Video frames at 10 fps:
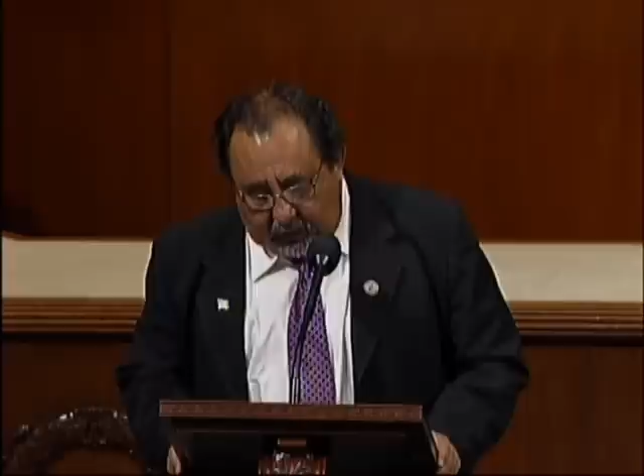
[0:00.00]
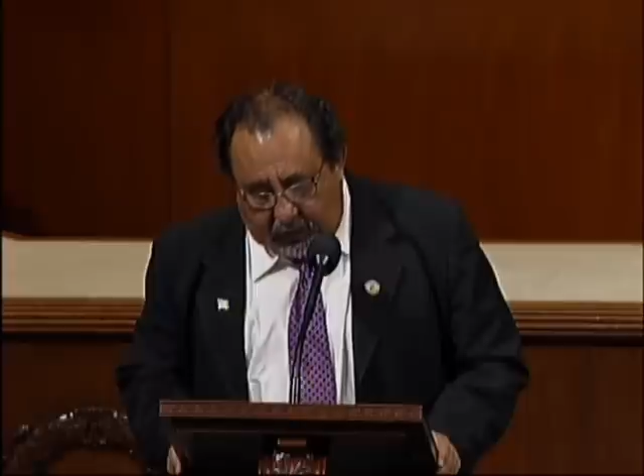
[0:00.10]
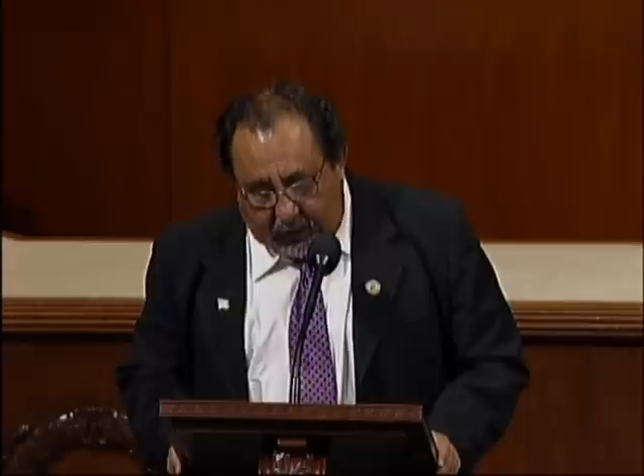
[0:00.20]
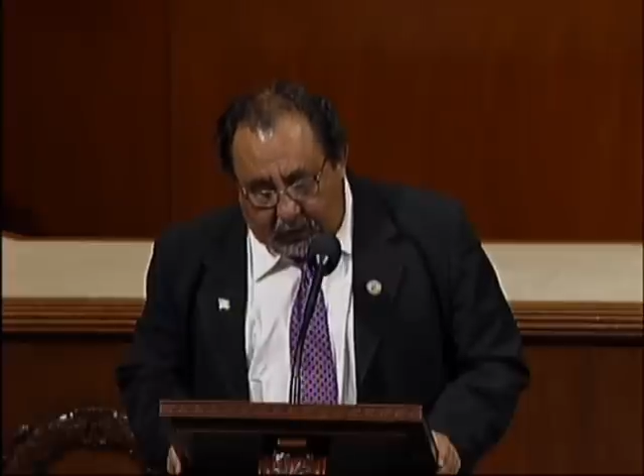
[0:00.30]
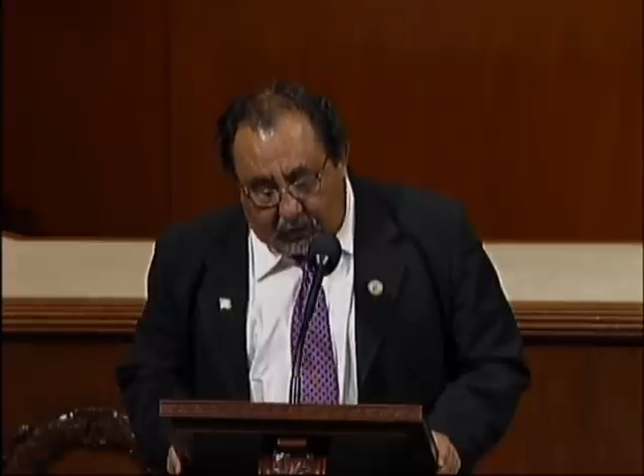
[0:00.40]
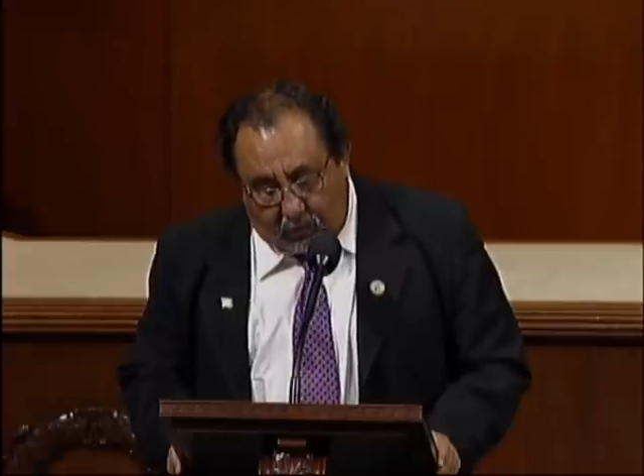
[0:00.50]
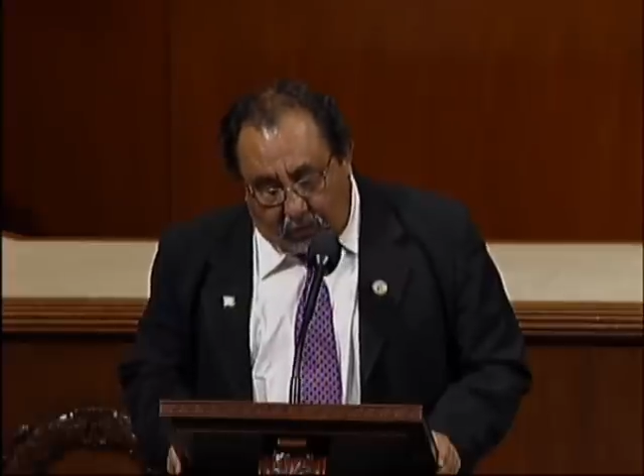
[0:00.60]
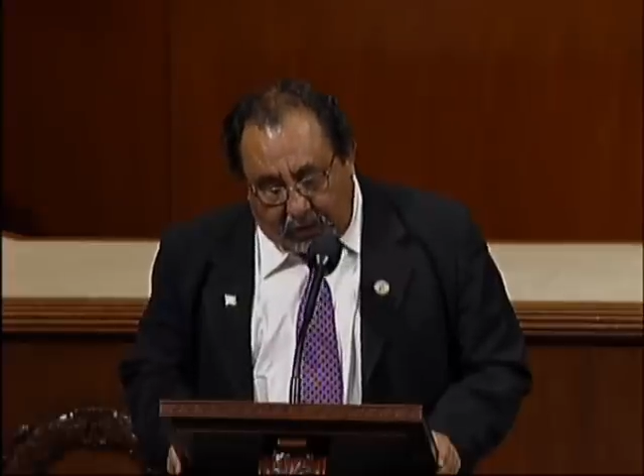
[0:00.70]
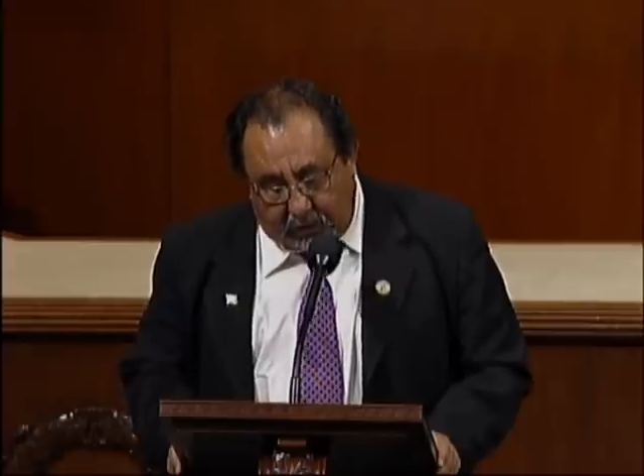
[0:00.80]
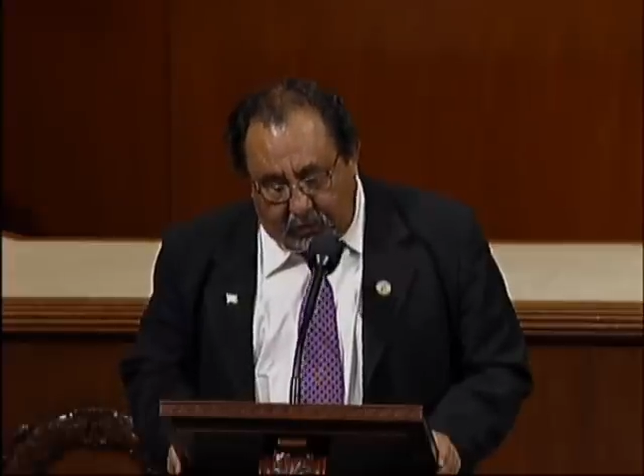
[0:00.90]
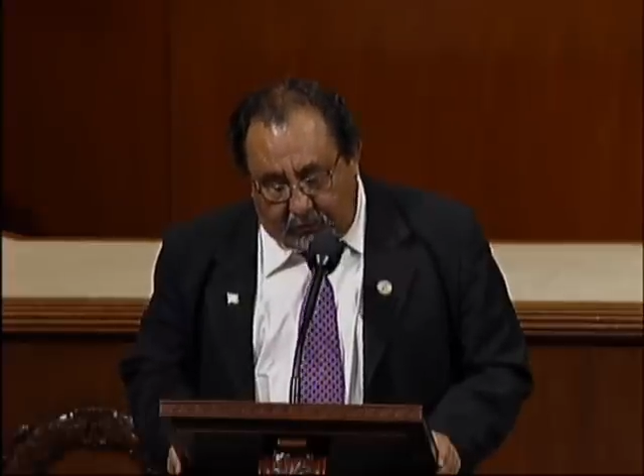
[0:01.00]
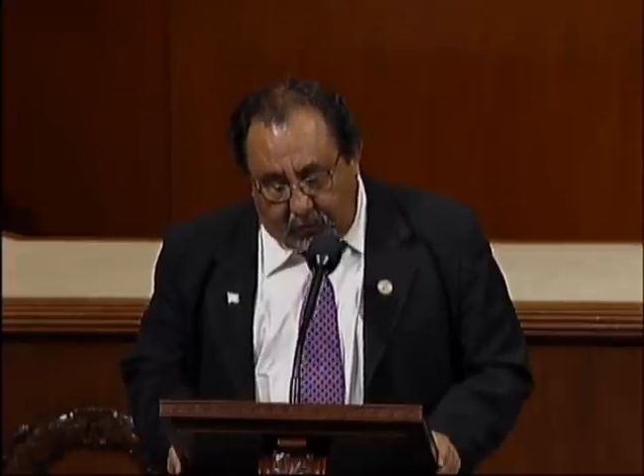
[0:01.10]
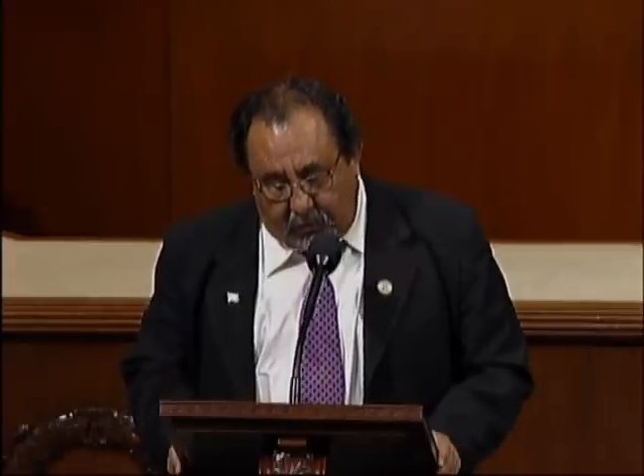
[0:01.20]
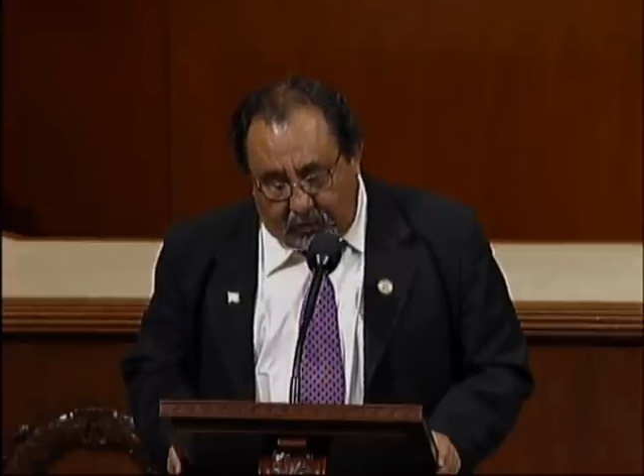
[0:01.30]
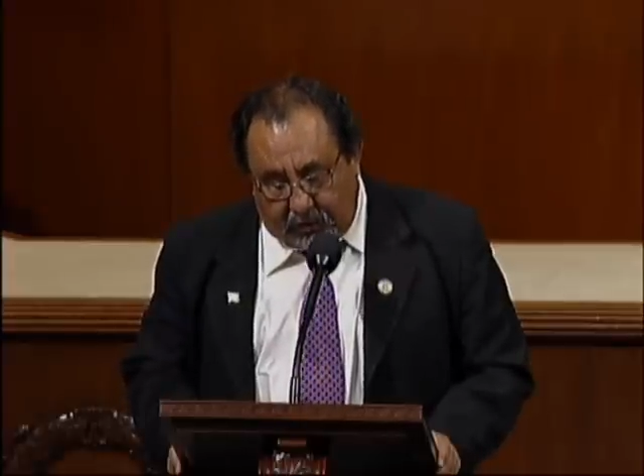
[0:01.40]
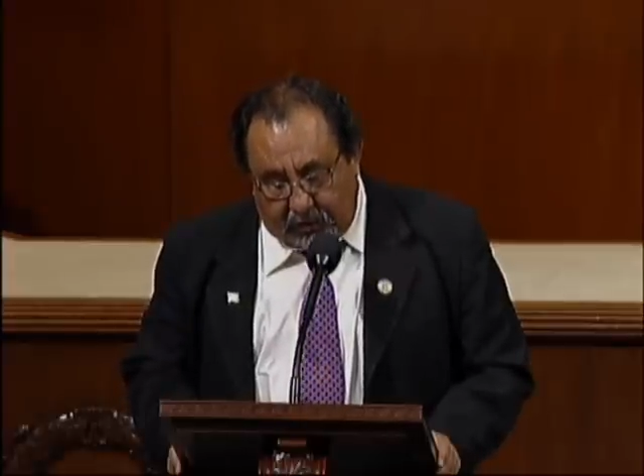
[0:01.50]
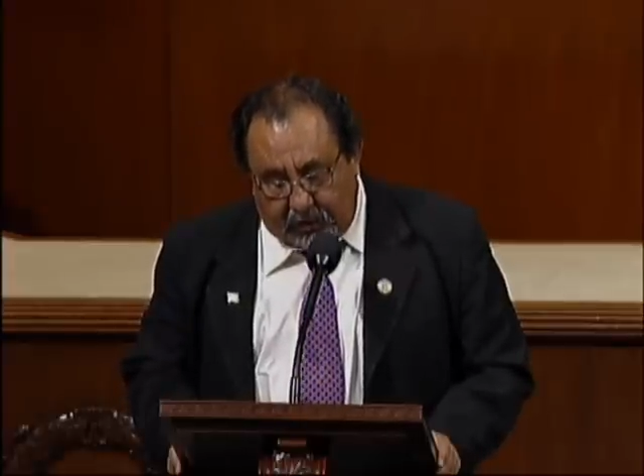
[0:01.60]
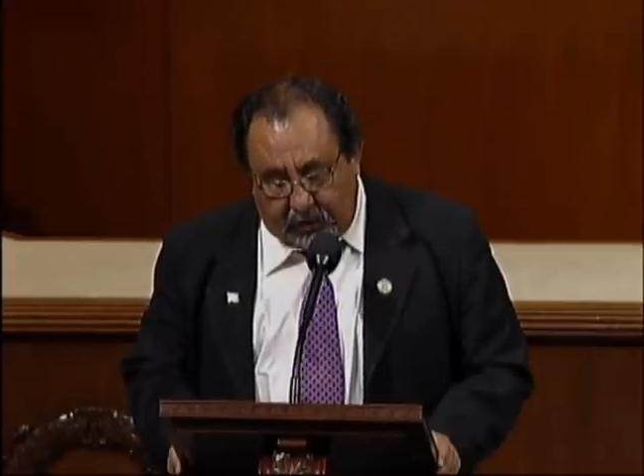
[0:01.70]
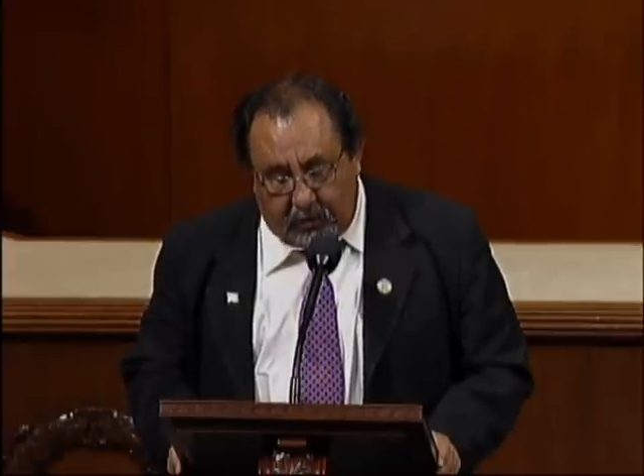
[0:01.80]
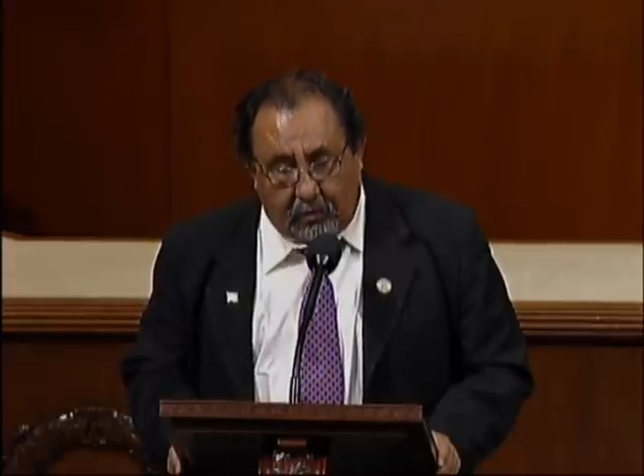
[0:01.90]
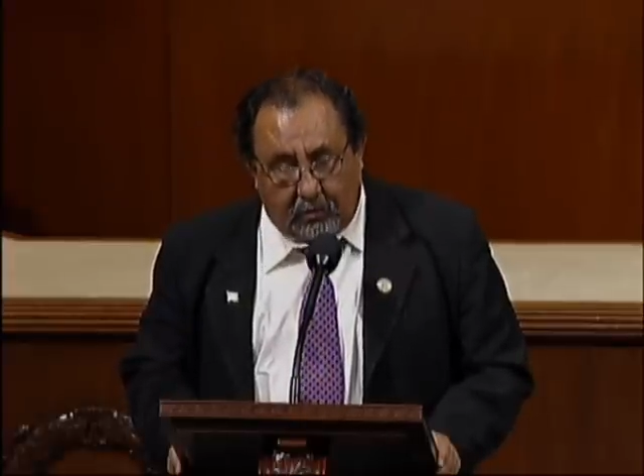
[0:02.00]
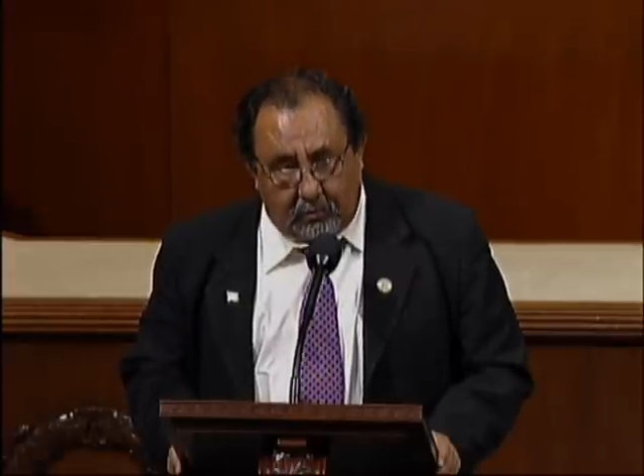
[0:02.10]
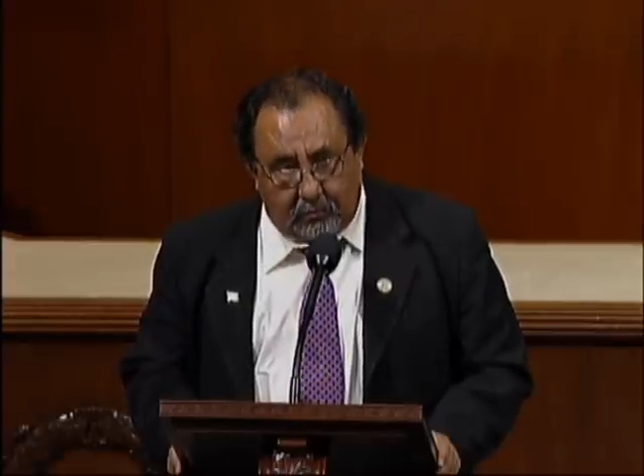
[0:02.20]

And the right to vote is still,